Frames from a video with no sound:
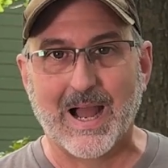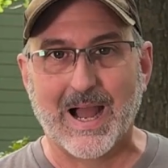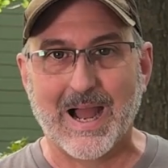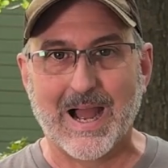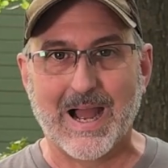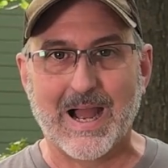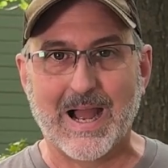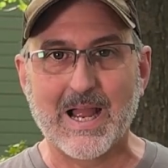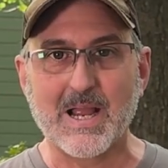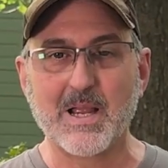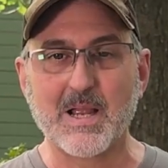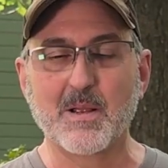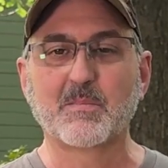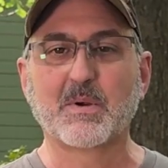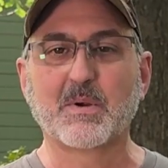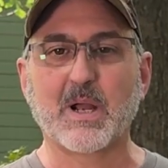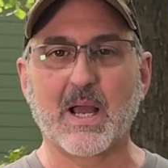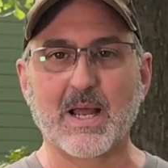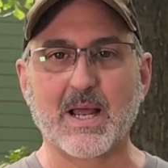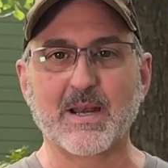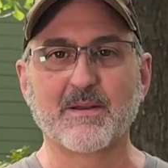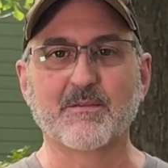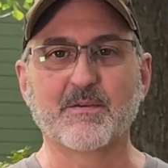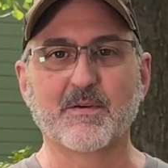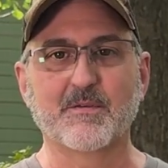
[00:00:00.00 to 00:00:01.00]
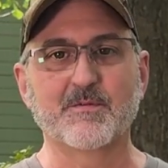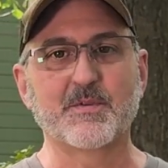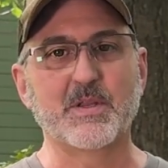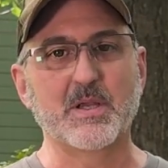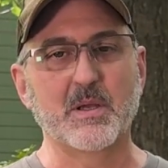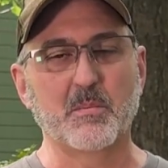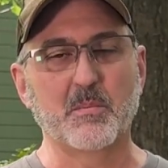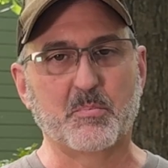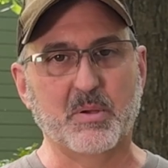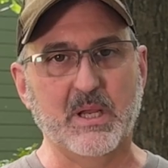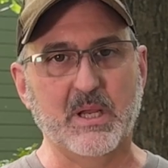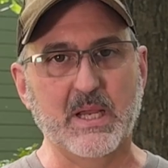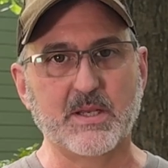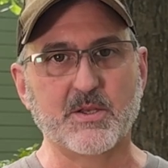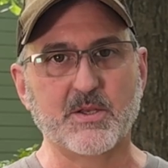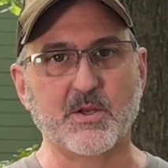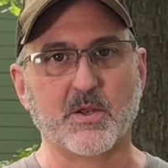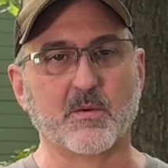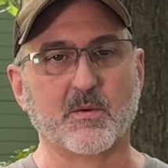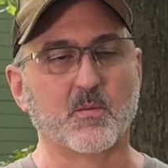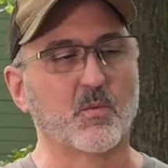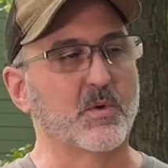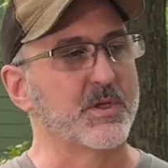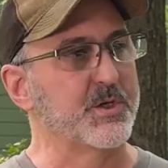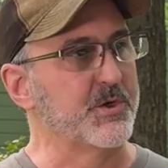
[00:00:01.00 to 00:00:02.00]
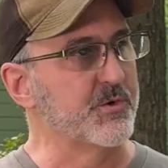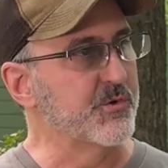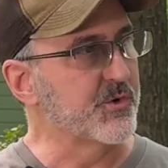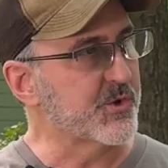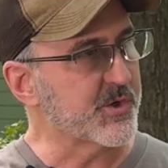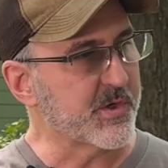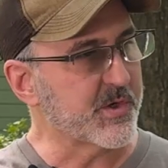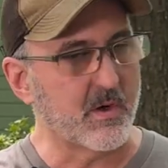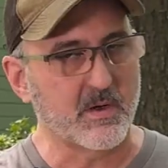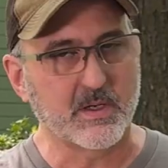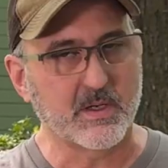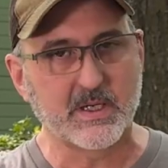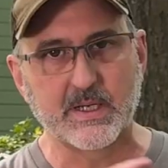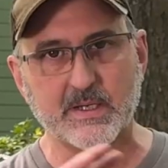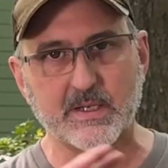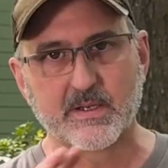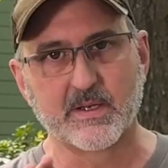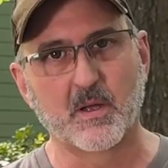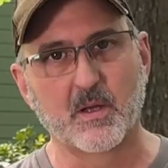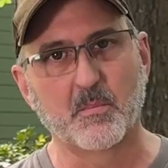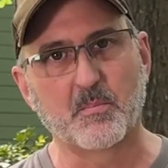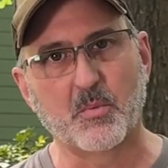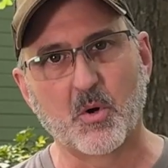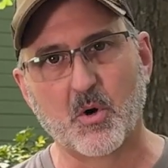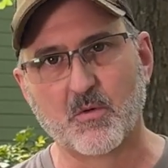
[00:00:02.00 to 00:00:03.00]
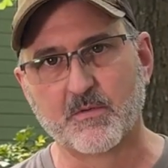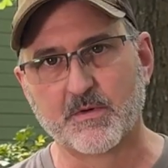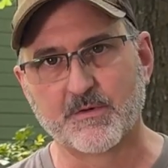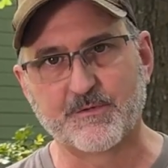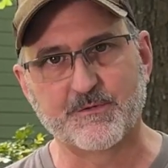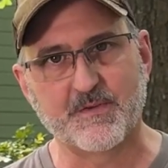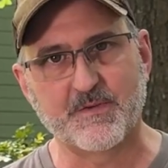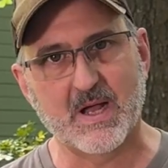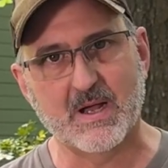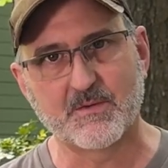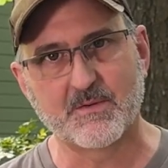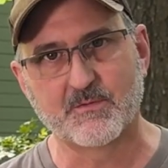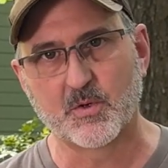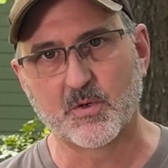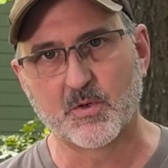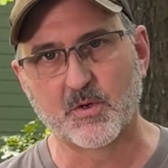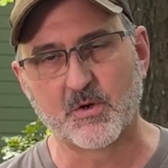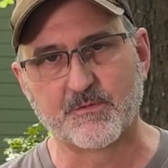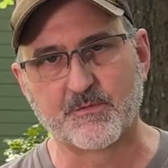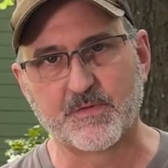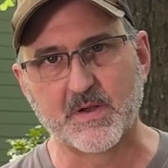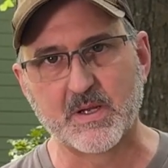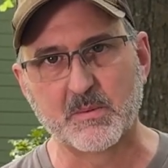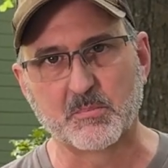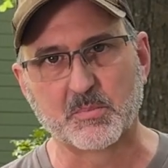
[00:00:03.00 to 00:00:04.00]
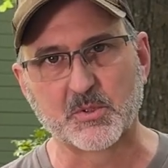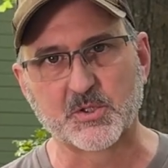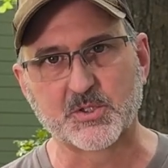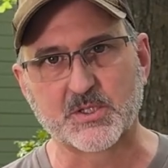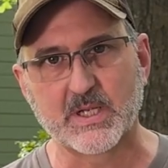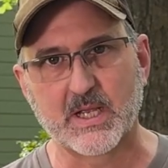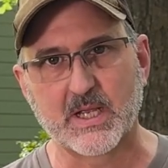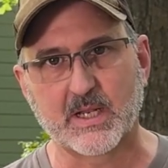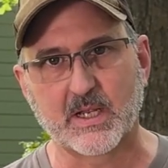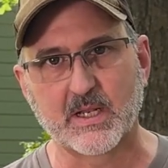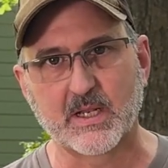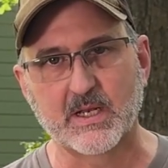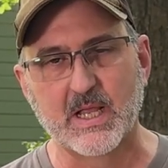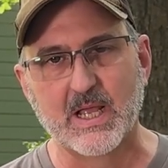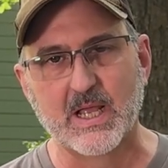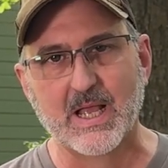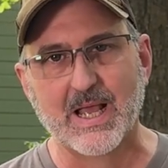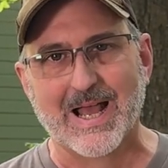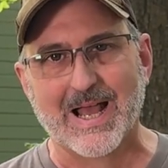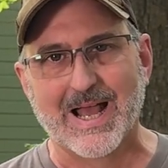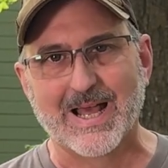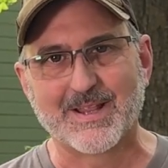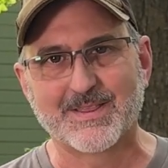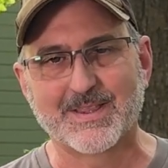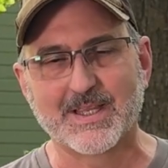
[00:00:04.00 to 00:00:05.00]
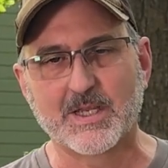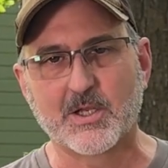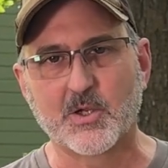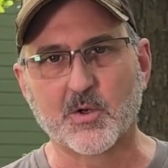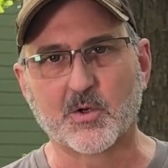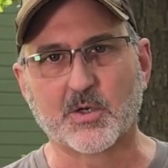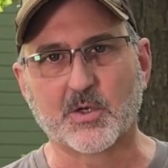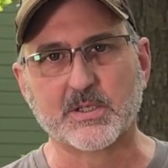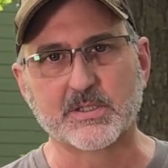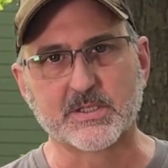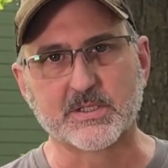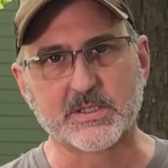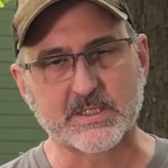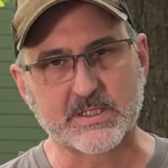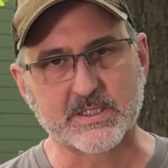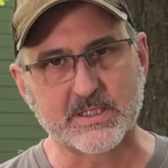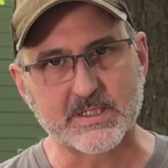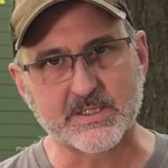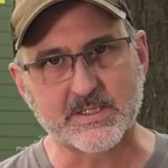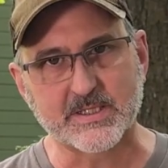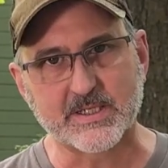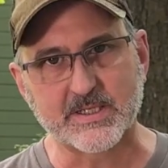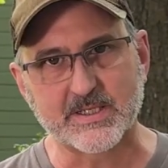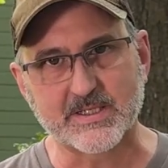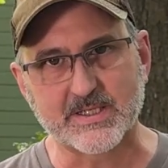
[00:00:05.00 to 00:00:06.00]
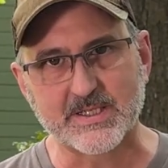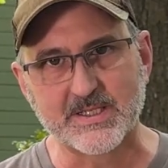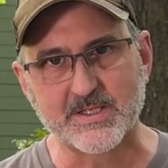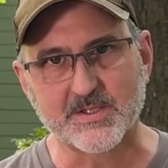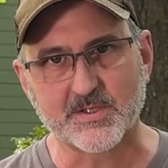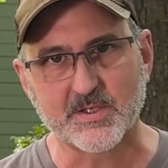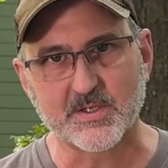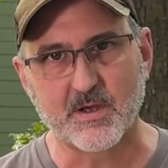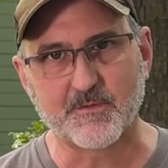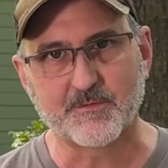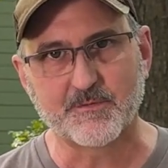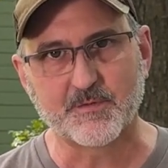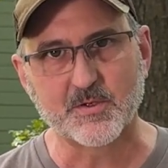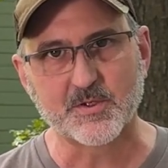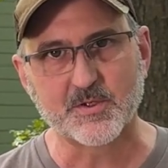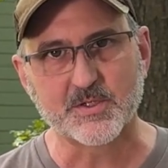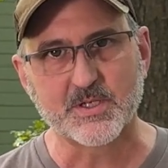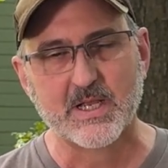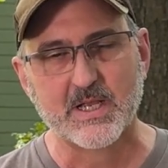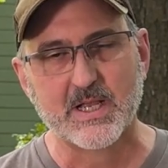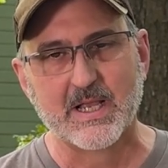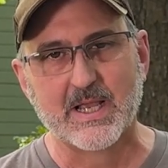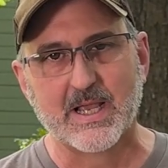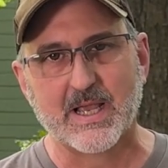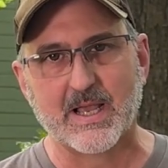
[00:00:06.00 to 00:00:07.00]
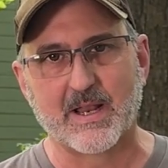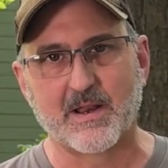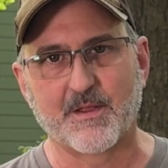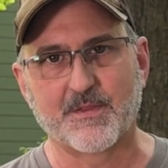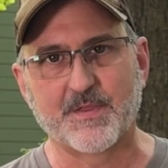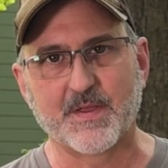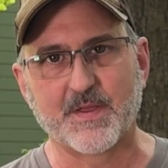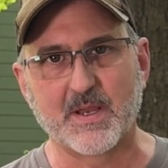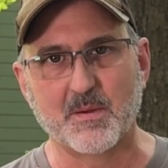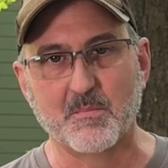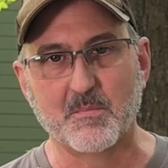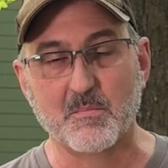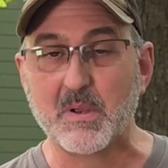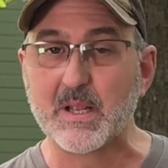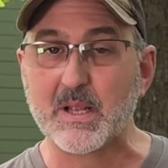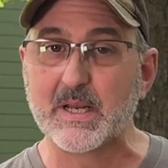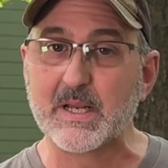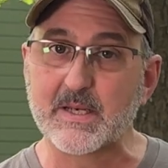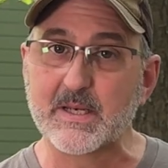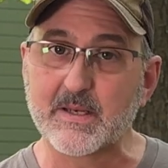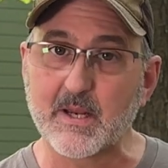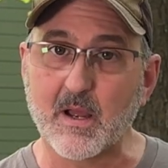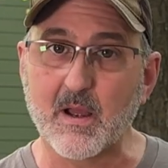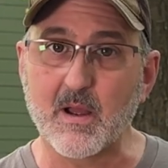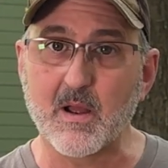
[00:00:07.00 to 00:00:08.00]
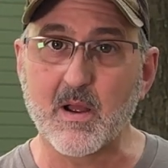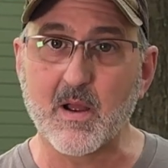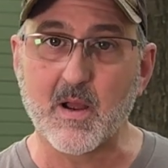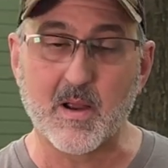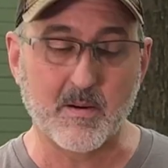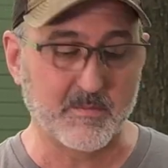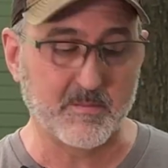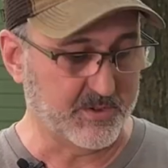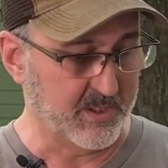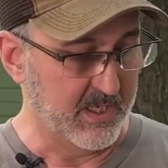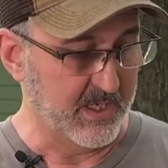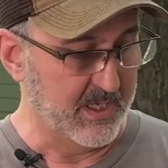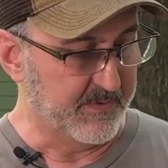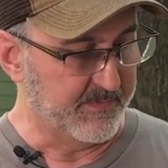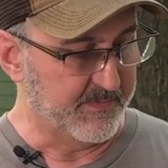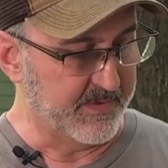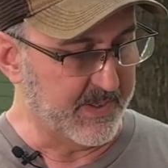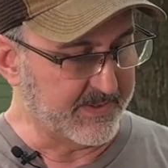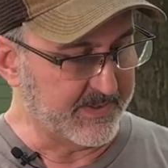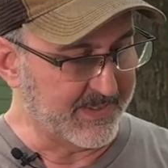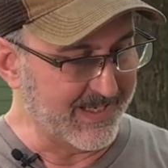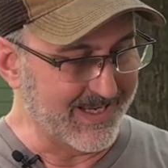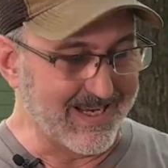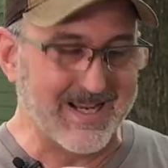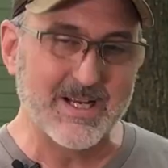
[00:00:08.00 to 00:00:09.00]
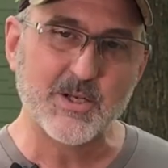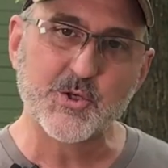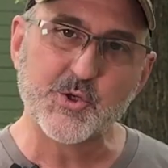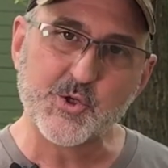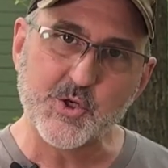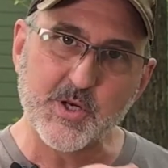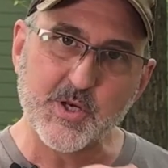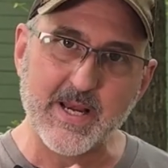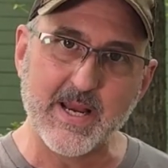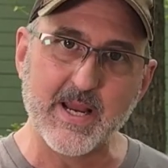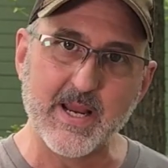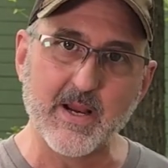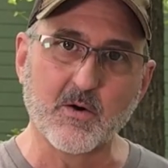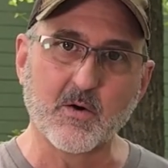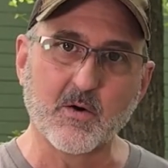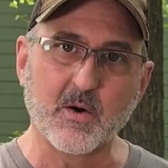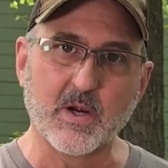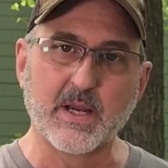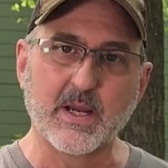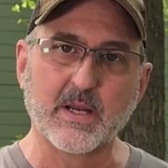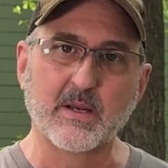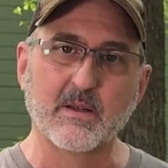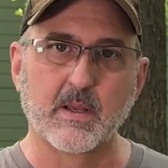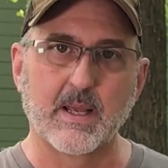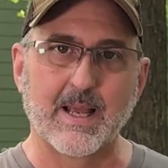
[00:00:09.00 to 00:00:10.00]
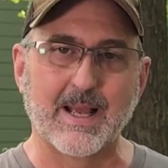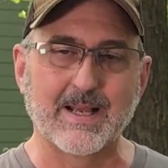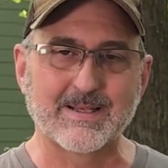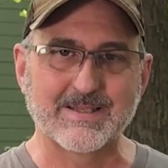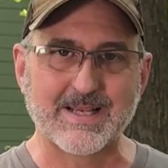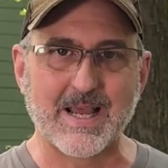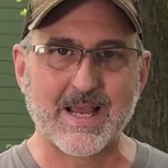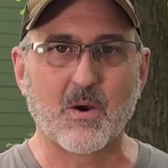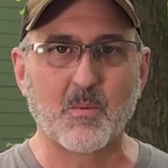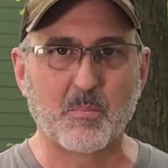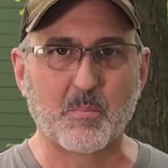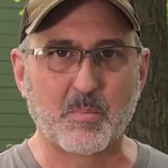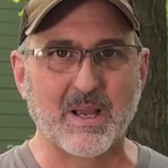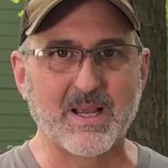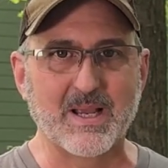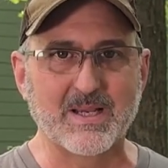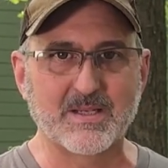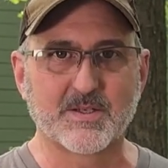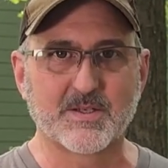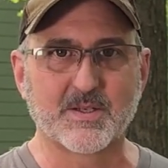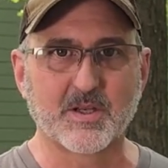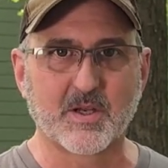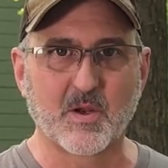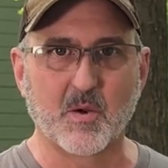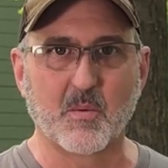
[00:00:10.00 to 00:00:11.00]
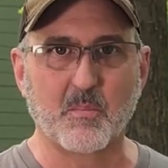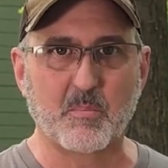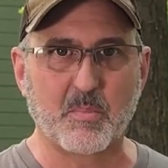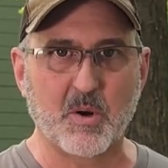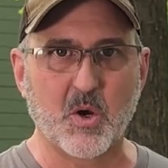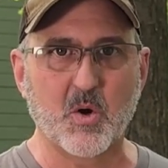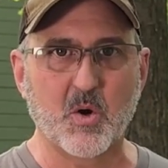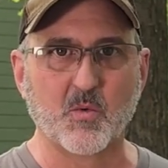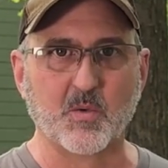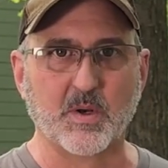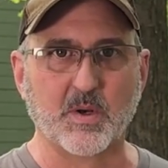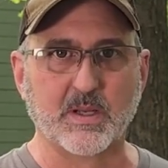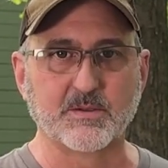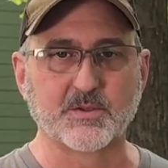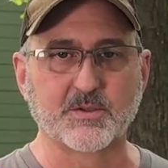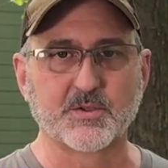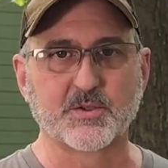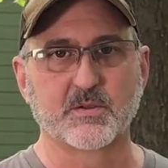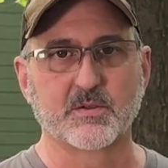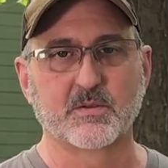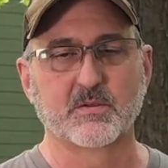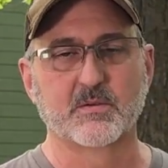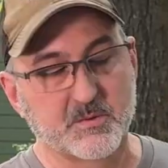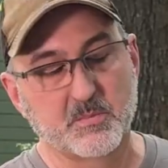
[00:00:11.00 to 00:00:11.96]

I am kind of the opinion, when you start getting up over 500 feet per second, I think your consistency suffers, and I think many times that the engineering has outpaced the components.